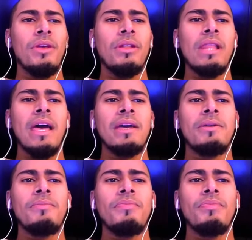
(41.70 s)
like,
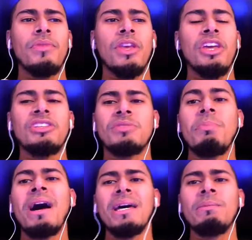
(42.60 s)
it's
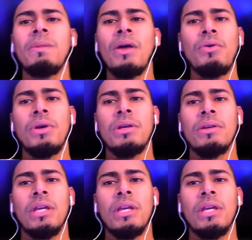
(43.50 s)
mind blowing.